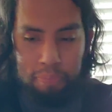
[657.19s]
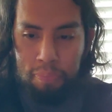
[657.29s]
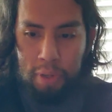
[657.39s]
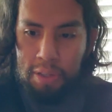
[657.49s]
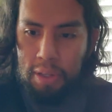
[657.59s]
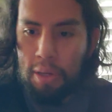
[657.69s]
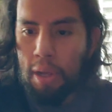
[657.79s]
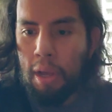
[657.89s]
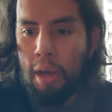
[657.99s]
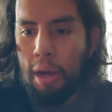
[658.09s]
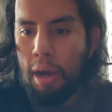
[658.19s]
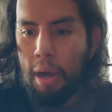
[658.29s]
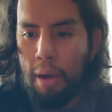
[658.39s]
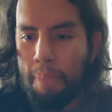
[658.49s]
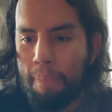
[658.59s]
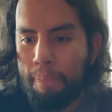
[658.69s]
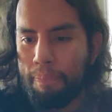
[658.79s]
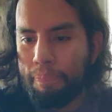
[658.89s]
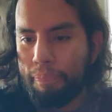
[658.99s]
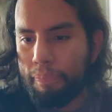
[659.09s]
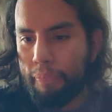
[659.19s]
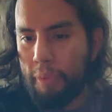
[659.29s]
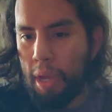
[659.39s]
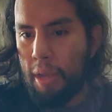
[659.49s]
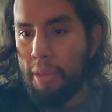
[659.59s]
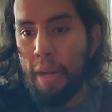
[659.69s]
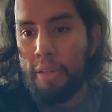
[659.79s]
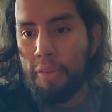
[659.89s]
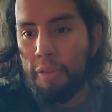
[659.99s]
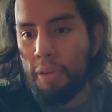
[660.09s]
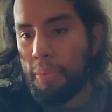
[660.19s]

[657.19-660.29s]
That's it. Um, and that is it for me.